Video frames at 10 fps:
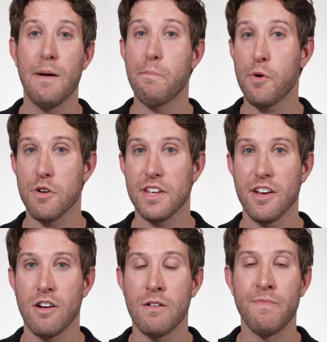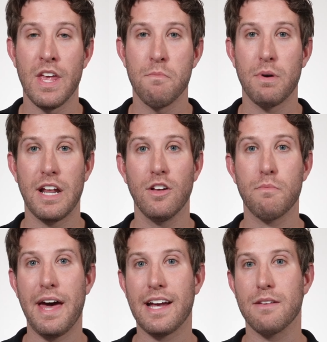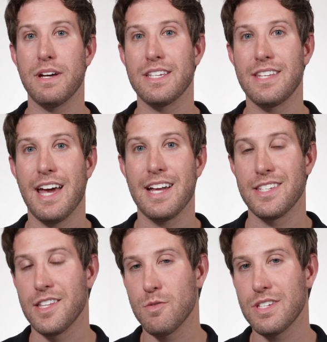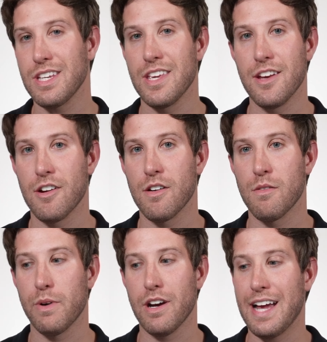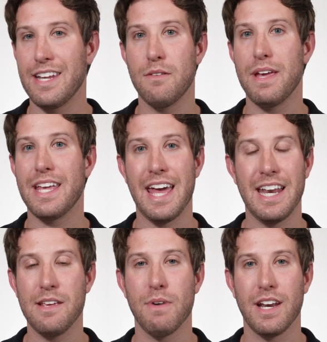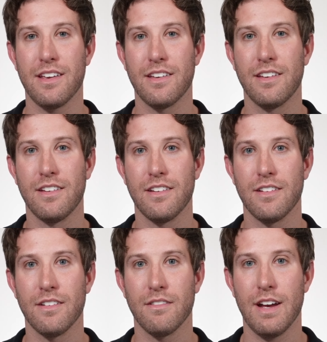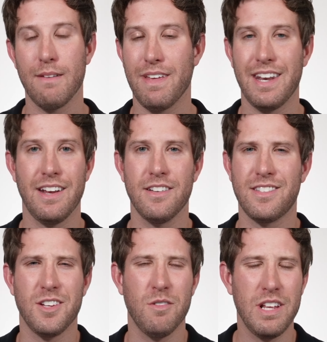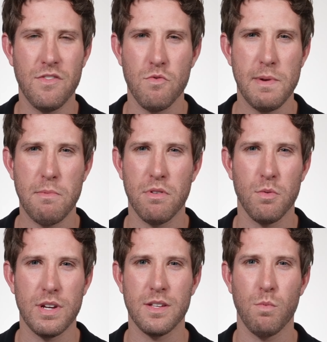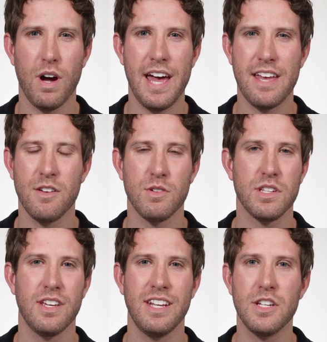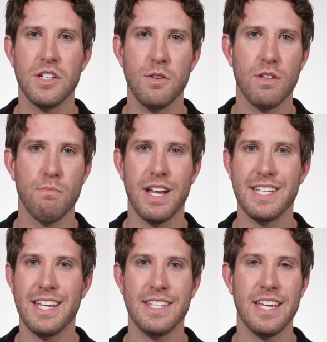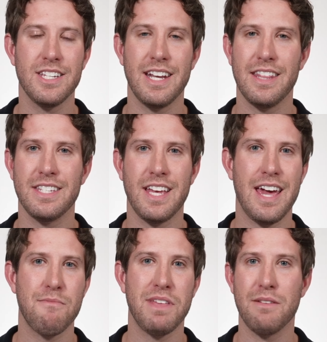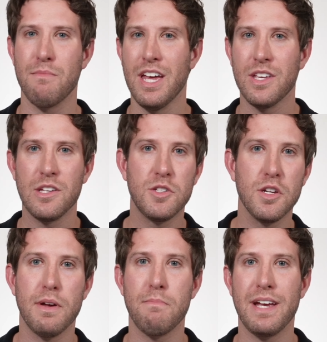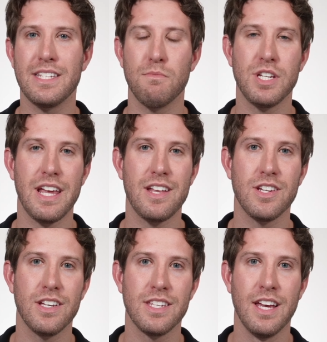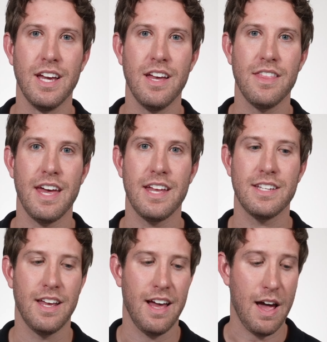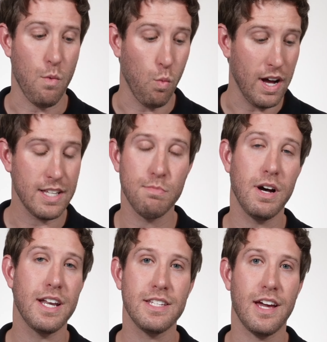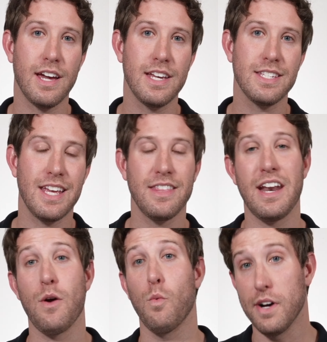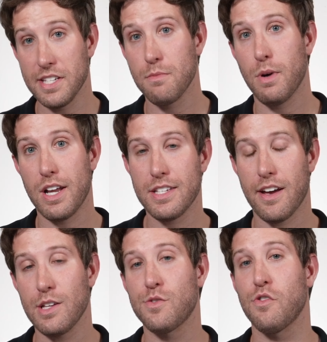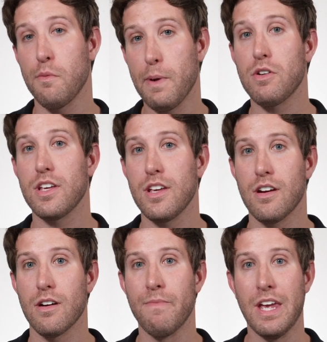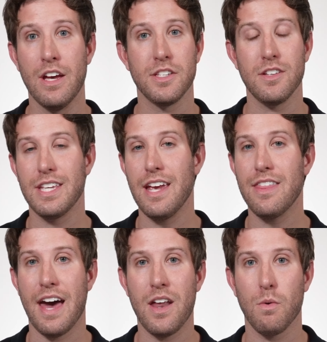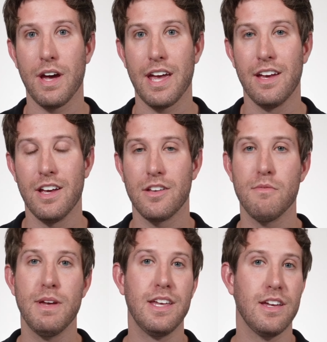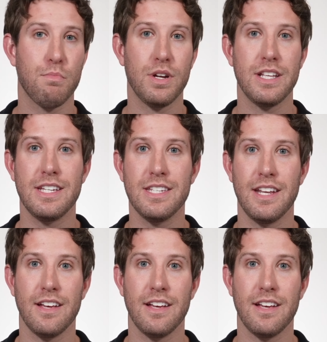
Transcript: per year. But I look back at my stats and there was a year where I didn't make any money, right? And I don't even remember the reason why. There was an issue with monetization at the time. YouTube had made some changes that I was monetized and then I wasn't monetized for about a year. So you take that away, you're making a pretty decent